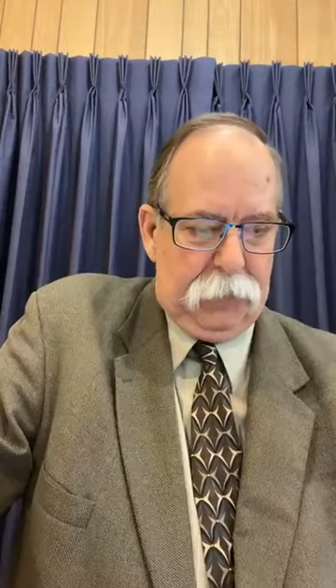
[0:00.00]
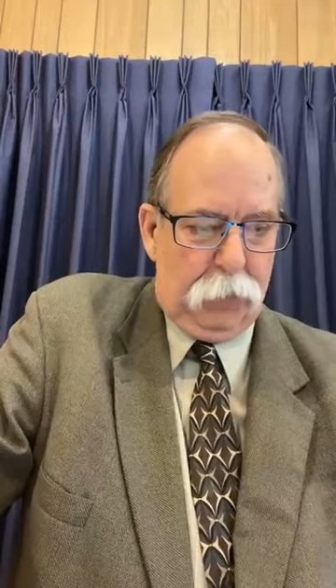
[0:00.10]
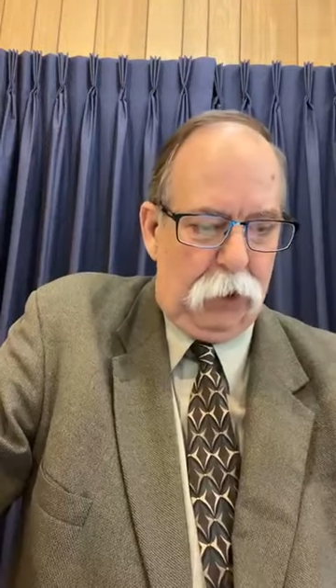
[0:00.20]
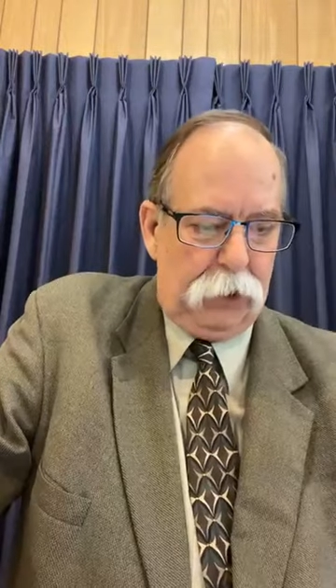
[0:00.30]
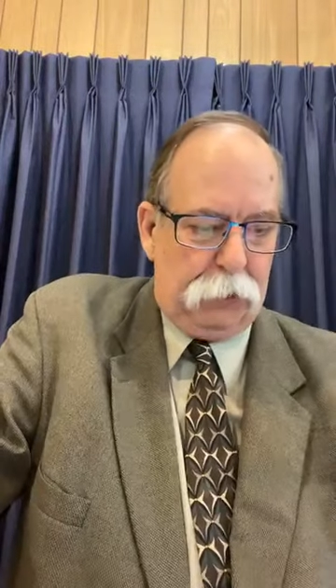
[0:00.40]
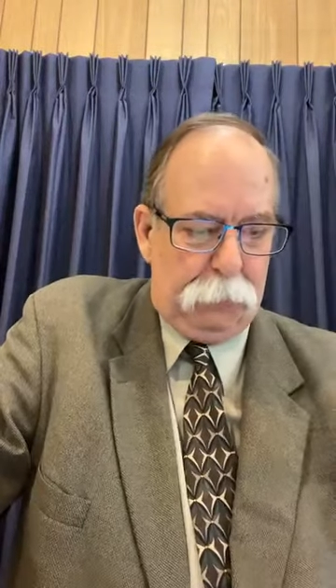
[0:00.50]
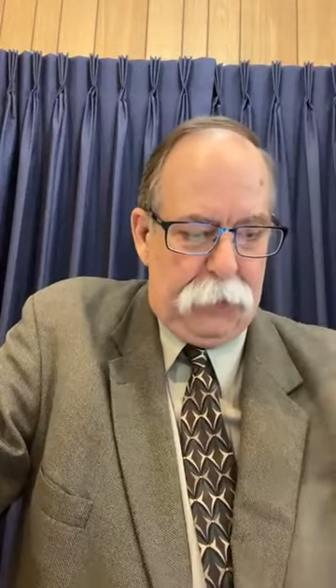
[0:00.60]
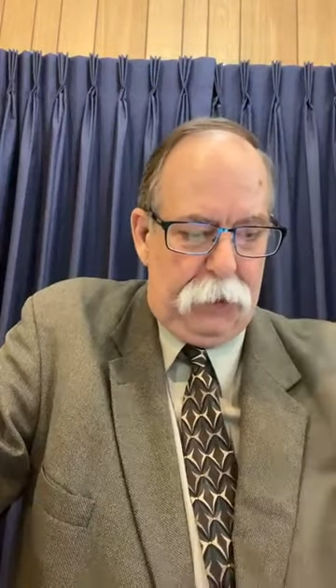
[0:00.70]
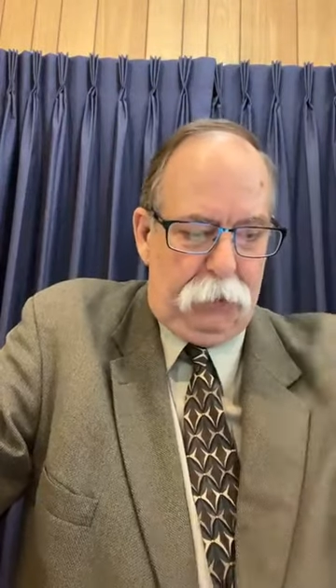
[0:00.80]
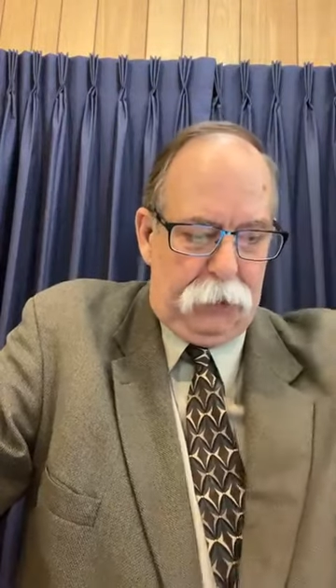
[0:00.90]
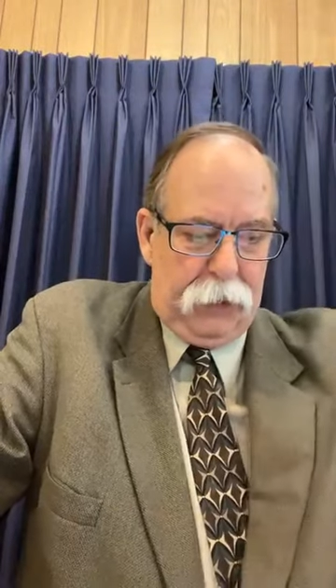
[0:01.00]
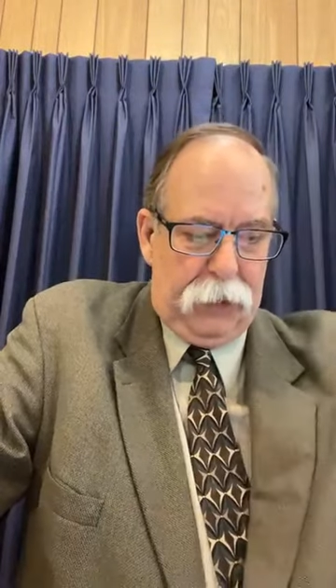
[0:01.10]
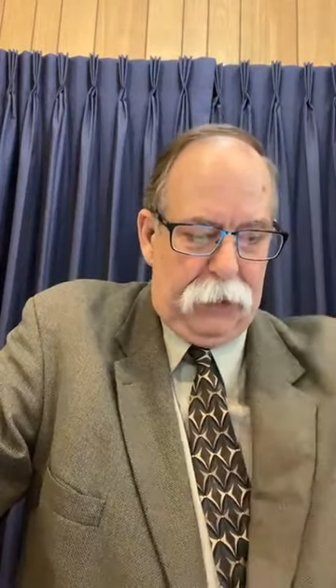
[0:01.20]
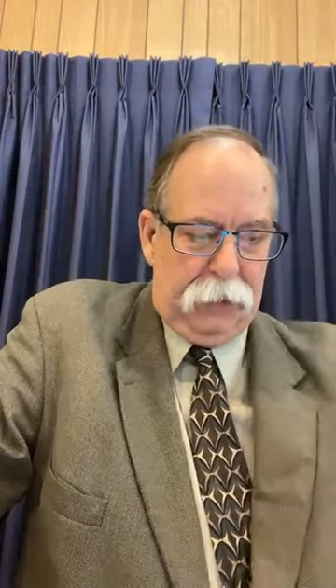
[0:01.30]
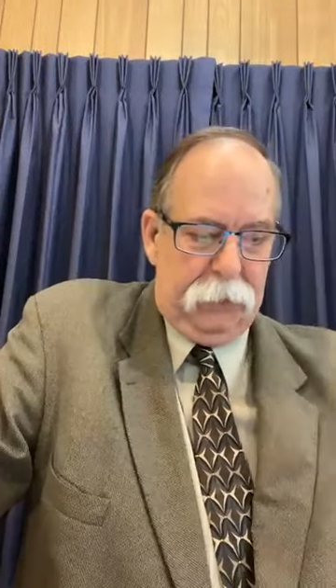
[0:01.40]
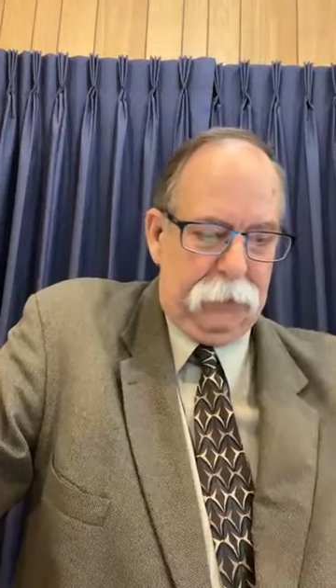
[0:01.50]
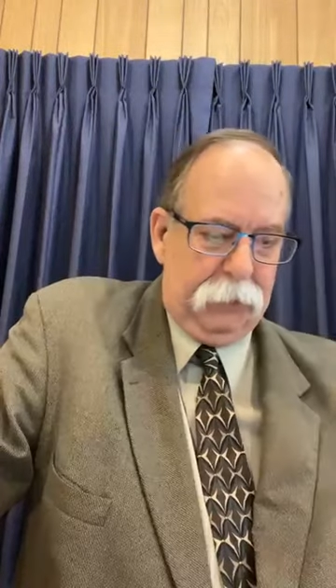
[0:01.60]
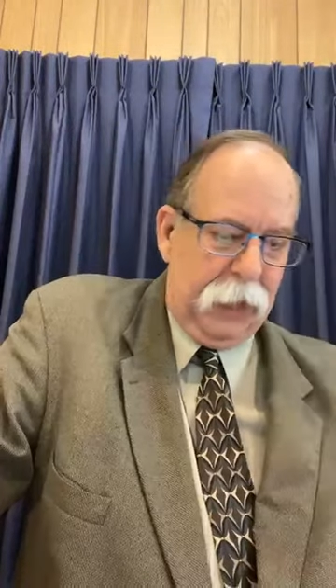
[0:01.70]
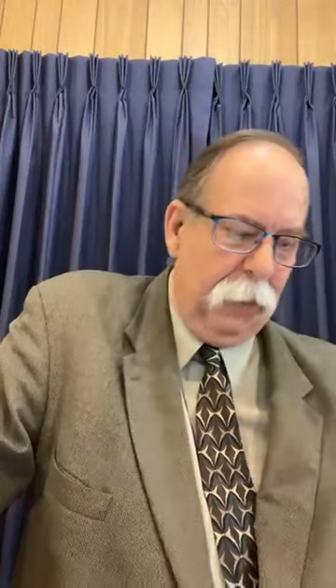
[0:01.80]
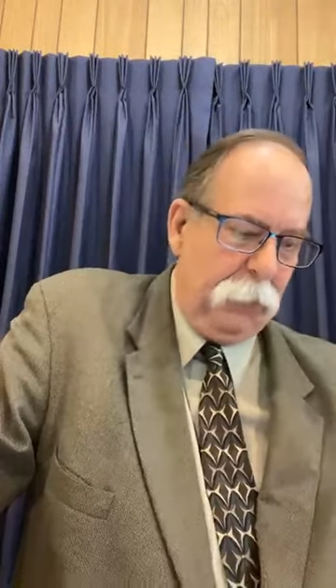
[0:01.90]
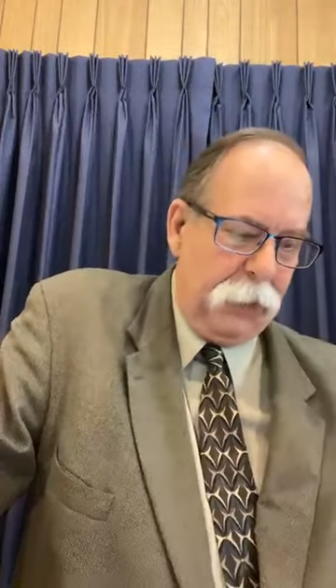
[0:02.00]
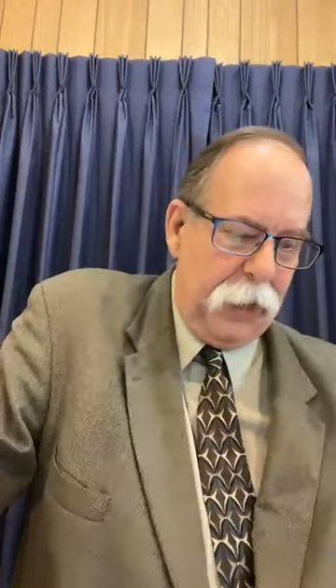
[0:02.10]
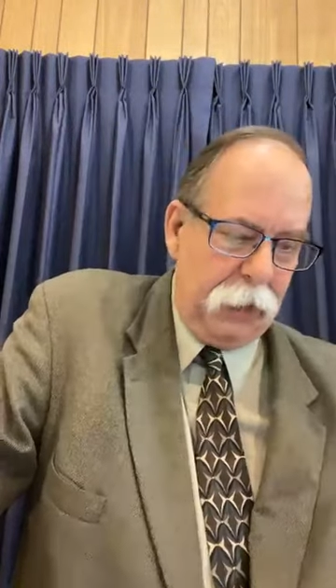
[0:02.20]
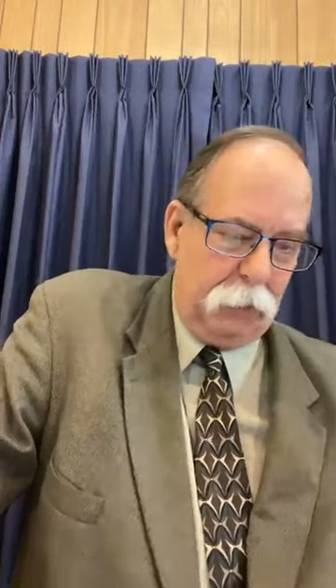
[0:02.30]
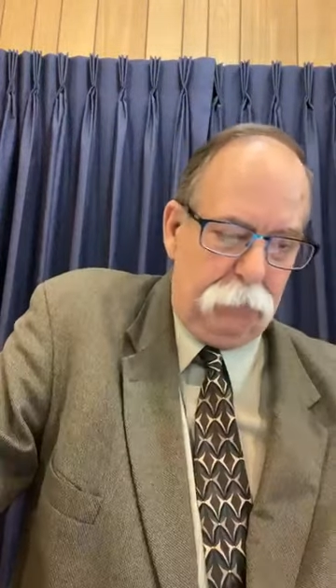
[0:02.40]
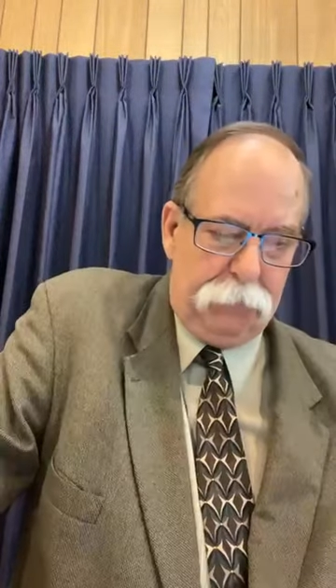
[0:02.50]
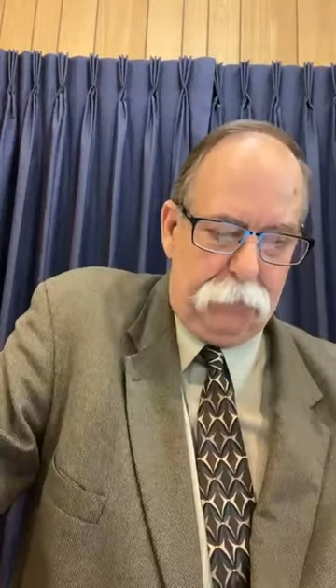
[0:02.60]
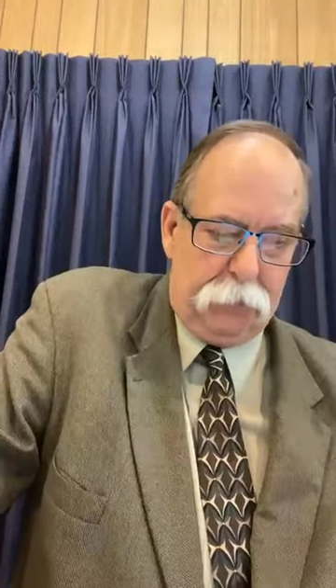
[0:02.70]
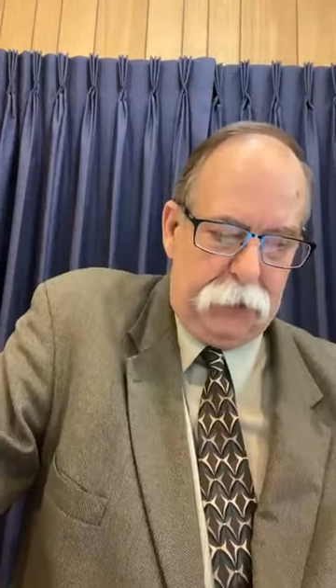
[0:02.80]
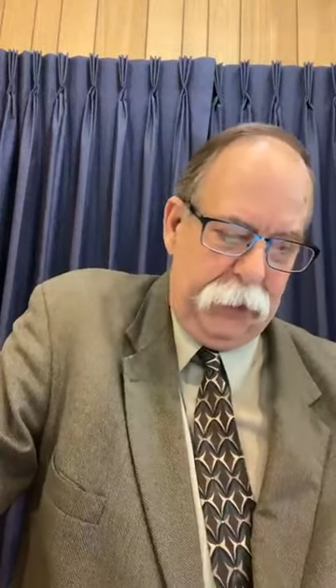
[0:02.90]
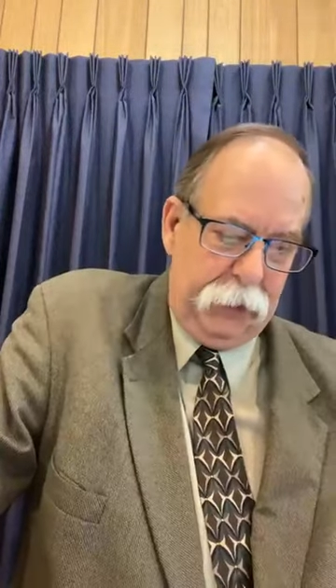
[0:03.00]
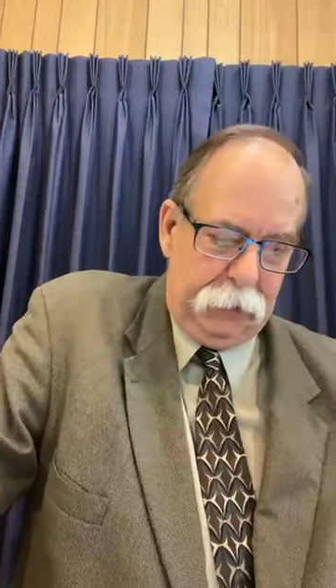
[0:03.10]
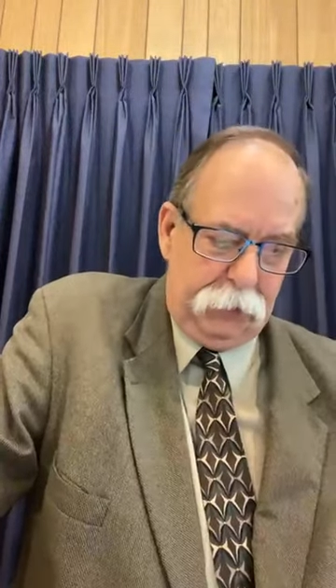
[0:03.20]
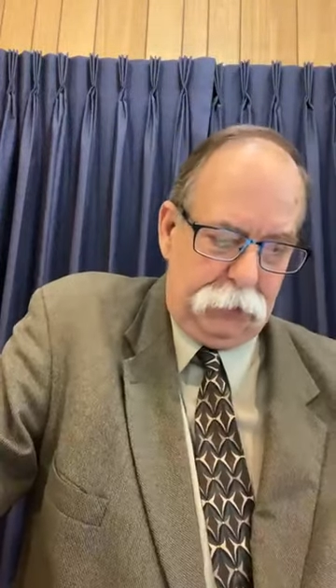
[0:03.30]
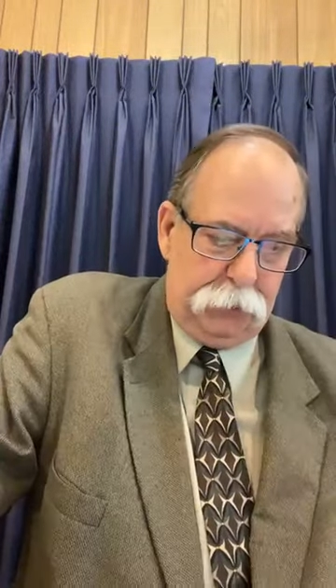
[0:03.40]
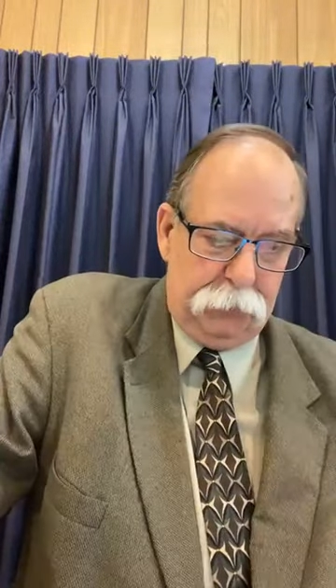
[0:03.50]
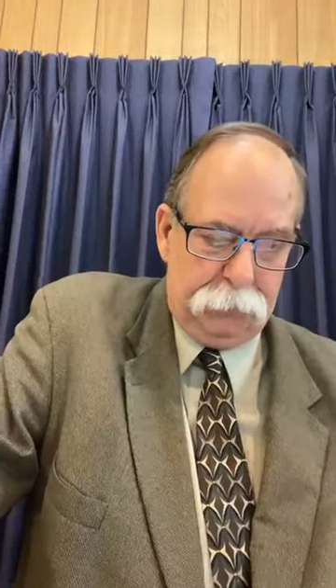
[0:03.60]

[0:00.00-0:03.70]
He wants to build a tabernacle for each.